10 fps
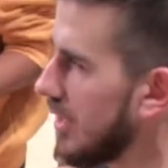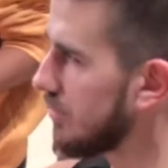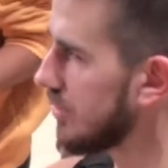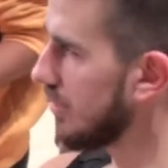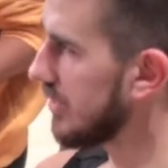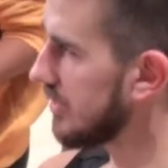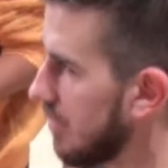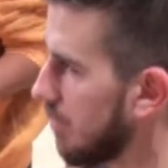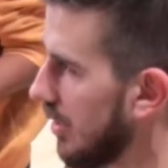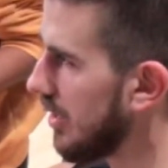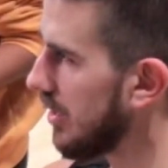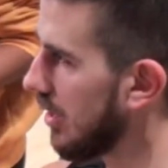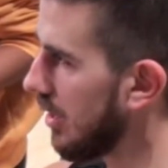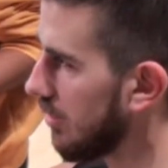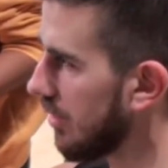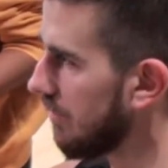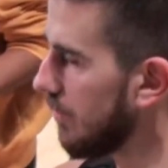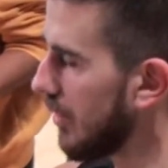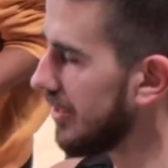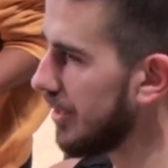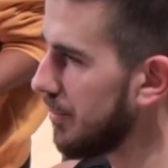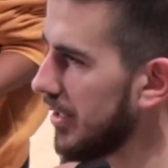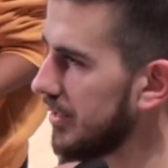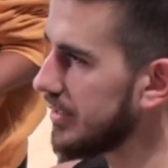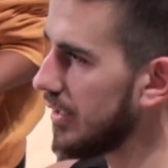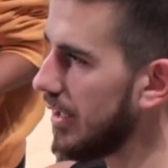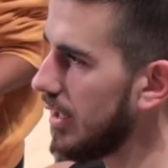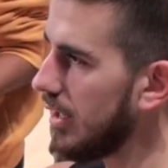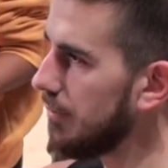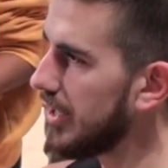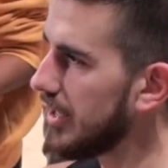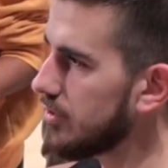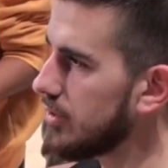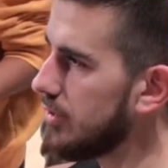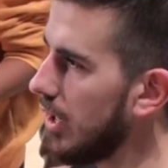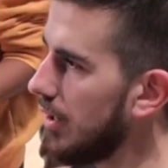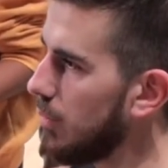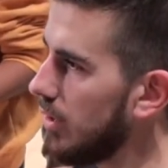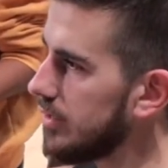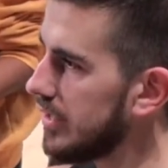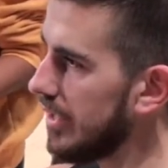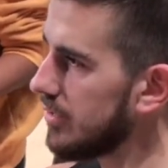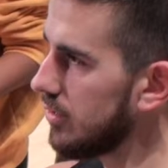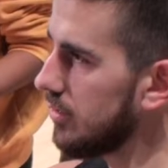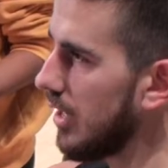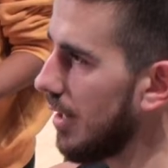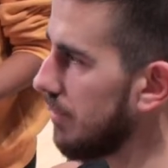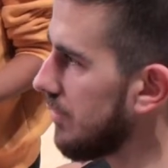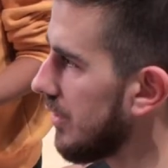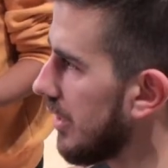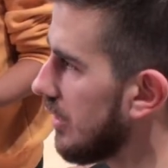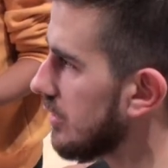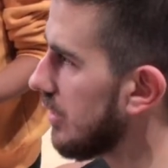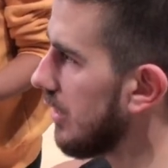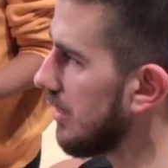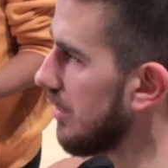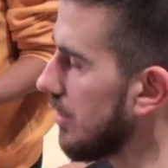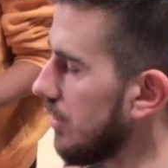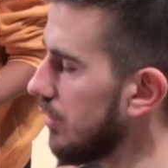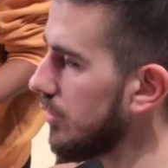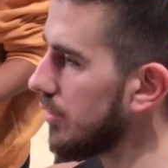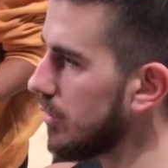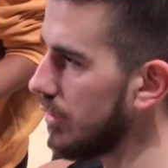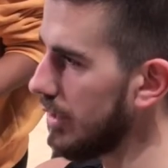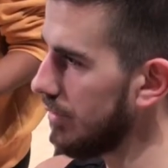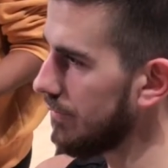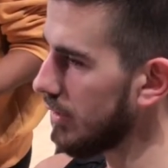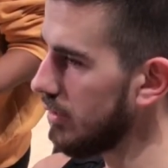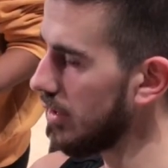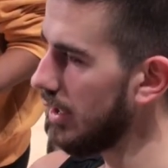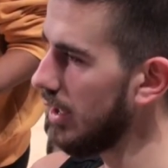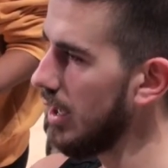I was always team player and looking for my teammates and uh, making sure everyone stays on top of the things, either on, on the court and off the court.